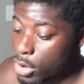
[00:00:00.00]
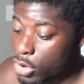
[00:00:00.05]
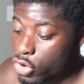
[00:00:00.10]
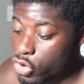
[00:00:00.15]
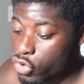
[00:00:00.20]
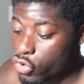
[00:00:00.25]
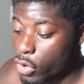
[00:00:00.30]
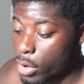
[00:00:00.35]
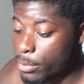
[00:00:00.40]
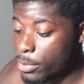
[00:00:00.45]

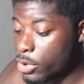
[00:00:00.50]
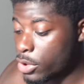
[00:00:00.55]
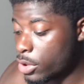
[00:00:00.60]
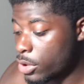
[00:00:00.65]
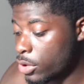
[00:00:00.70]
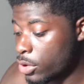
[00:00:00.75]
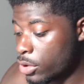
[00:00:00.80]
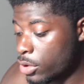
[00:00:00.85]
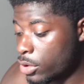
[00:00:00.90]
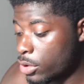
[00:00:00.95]

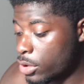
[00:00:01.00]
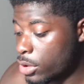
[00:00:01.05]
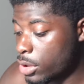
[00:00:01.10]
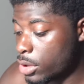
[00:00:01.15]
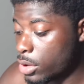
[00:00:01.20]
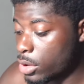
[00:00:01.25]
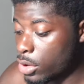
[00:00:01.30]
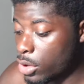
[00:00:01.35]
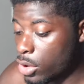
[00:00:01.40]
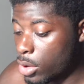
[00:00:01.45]

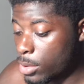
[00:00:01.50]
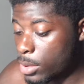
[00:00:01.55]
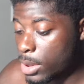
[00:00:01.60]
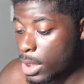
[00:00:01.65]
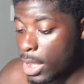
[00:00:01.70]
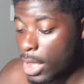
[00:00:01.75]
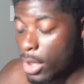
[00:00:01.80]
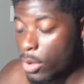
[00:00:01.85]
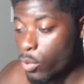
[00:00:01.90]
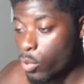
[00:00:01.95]
Scriptures. You know what I'm
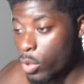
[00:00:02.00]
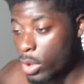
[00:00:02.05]
saying?